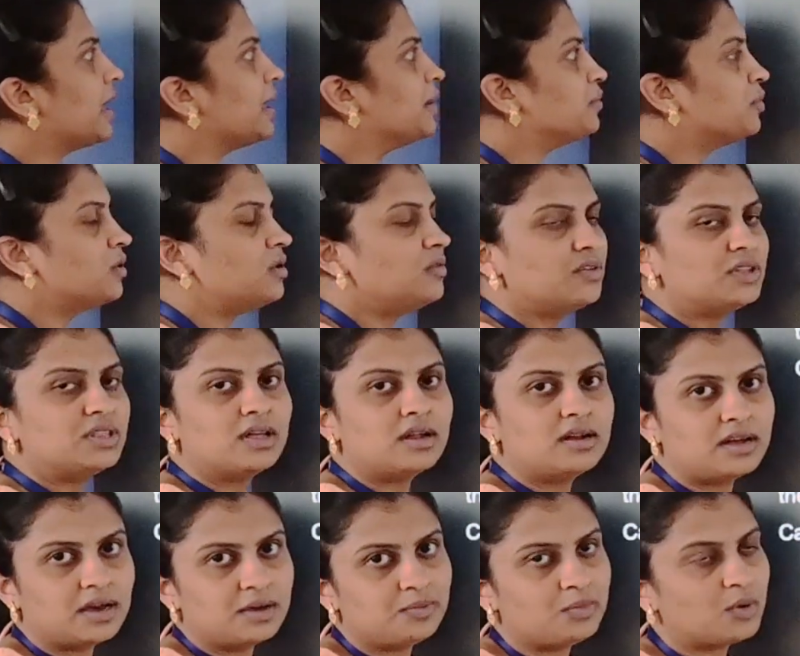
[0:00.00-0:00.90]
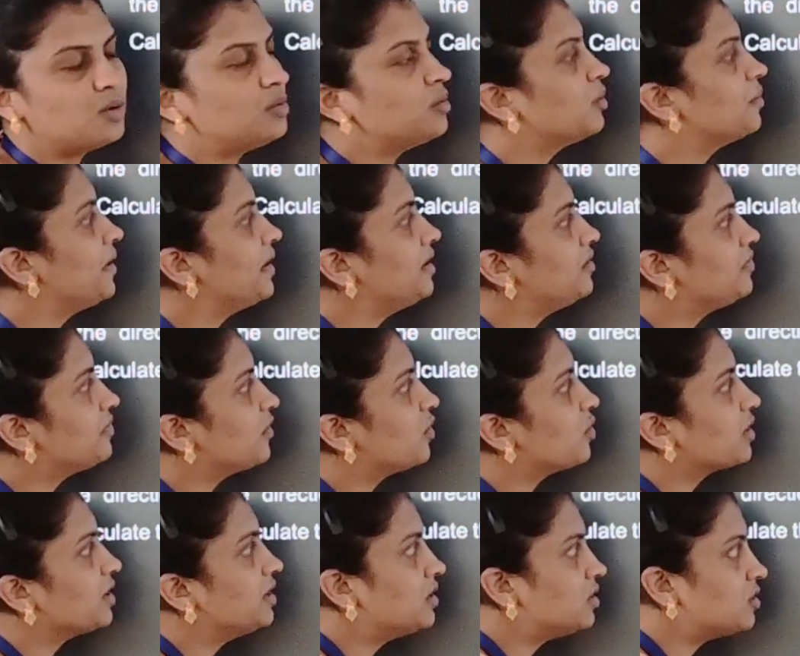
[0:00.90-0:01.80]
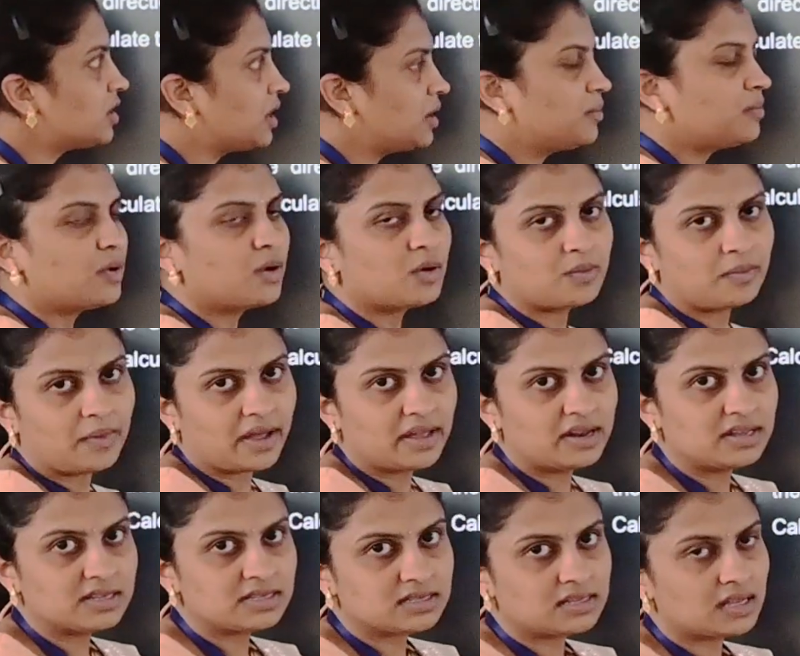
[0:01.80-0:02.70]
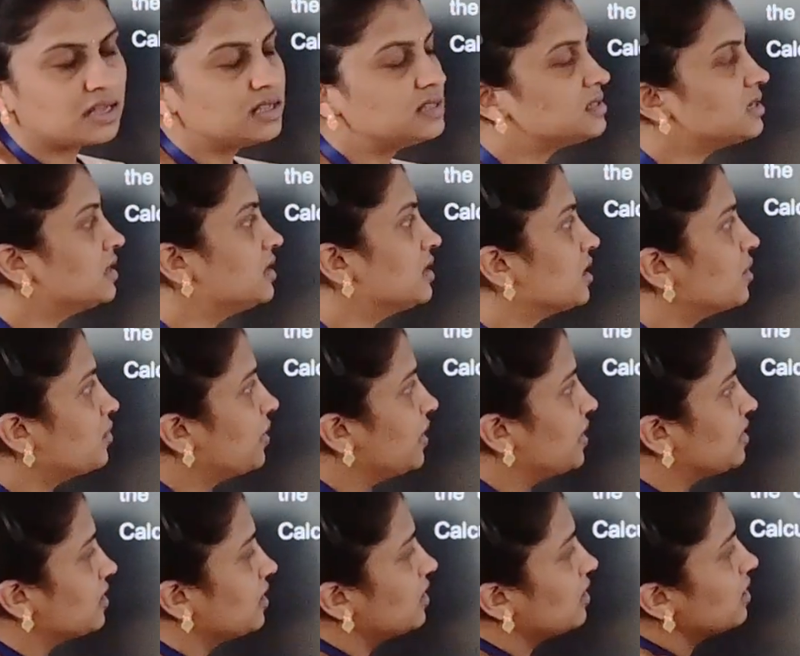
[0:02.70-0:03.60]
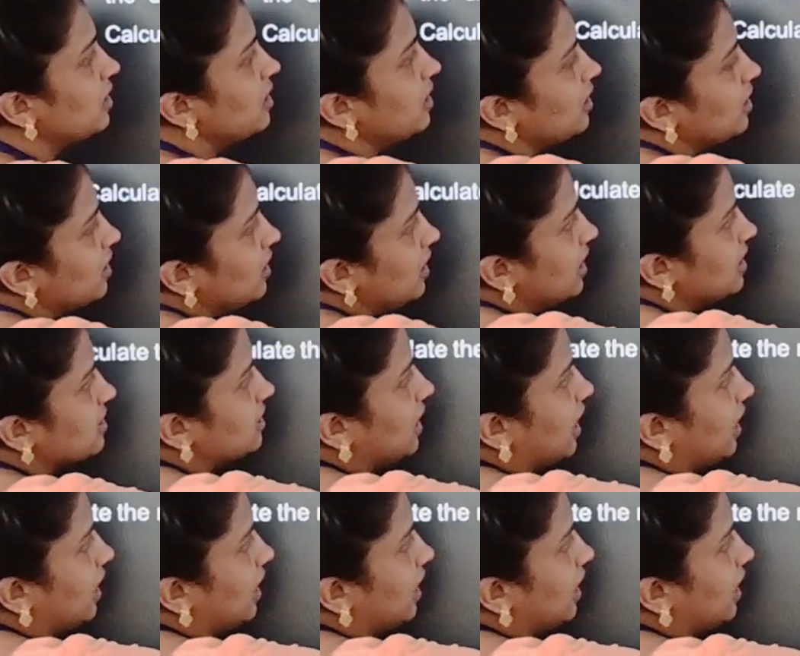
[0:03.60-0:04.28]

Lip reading: dipole with the dipole moment 4 into 10 power minus 9 centimeter is